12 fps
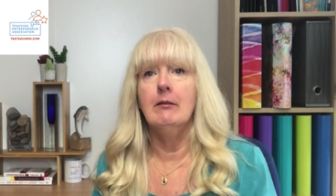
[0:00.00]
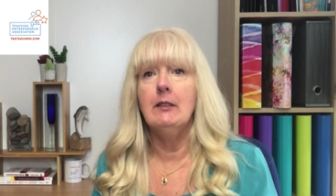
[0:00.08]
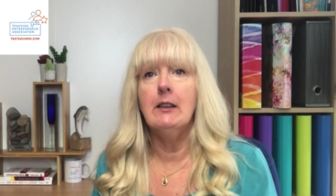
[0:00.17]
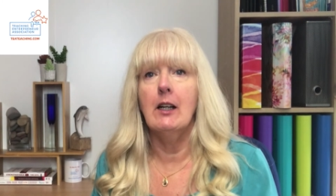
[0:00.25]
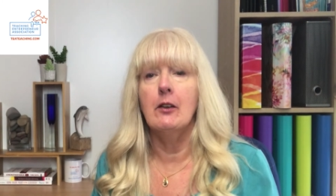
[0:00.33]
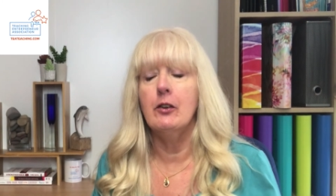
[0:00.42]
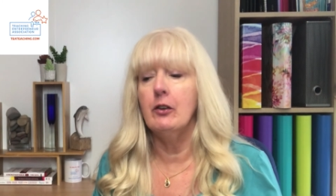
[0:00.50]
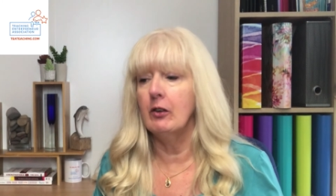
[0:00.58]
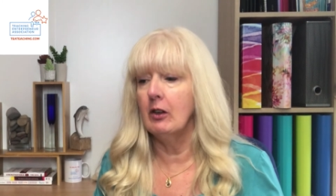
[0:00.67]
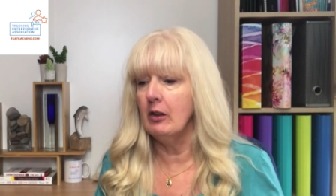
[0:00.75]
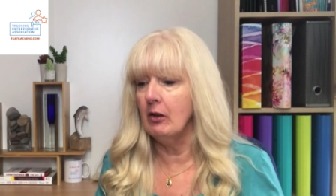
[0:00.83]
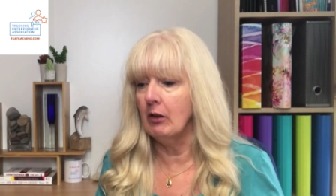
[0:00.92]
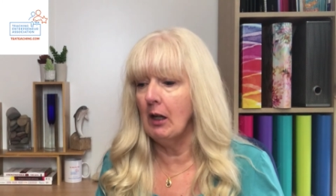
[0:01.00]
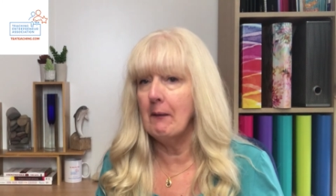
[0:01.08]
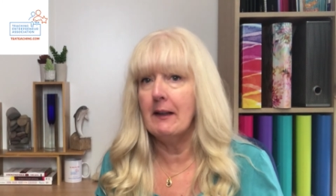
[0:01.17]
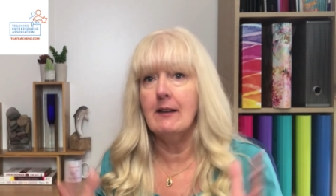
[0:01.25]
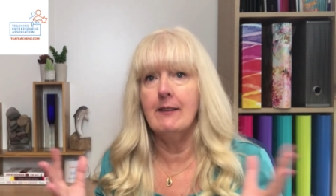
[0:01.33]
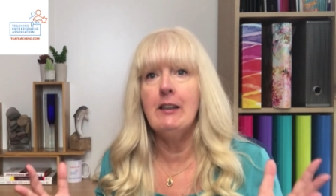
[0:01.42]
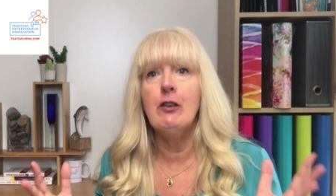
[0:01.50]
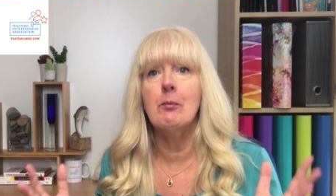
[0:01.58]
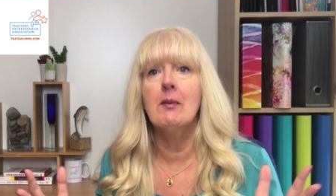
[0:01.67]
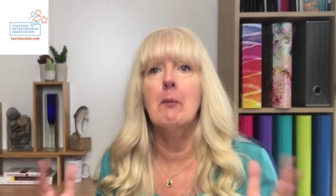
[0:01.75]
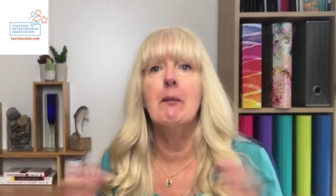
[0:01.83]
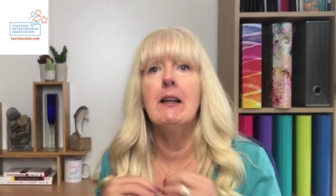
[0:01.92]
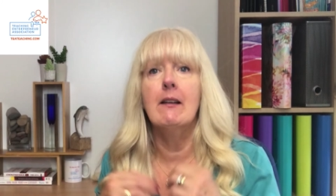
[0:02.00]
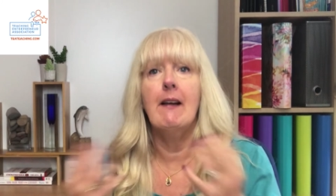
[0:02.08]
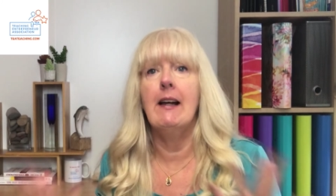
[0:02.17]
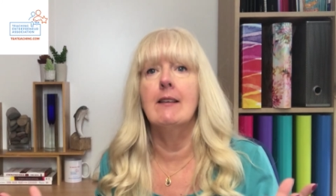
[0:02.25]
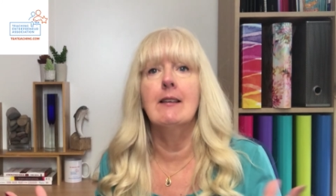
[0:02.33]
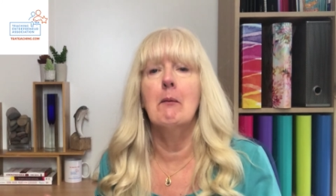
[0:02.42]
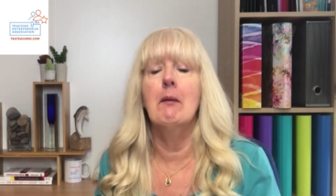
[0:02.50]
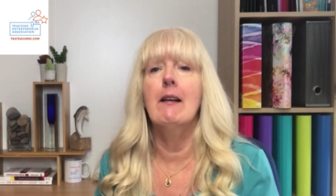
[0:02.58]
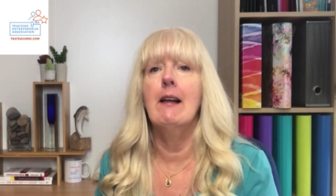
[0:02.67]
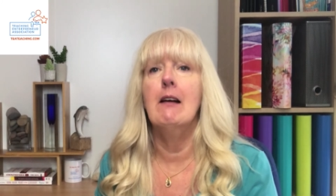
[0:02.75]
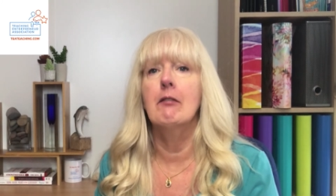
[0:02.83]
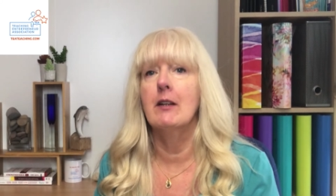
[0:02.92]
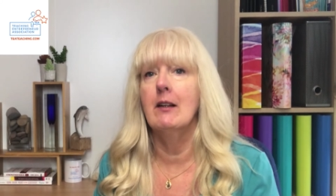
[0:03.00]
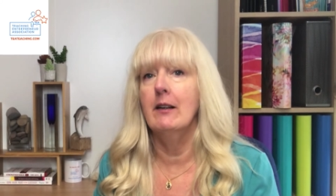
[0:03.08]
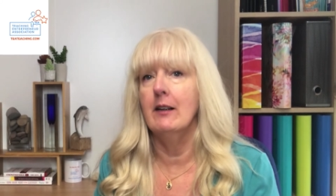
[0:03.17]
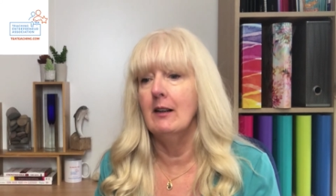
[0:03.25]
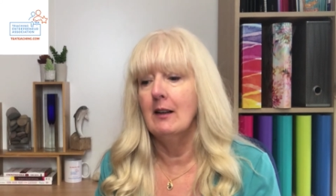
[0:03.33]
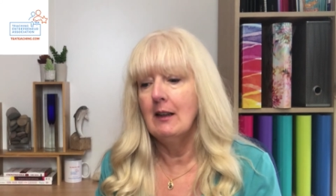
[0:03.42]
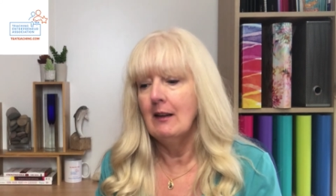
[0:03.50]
You know, you, you go in and teach them something and they accept that they have to learn it.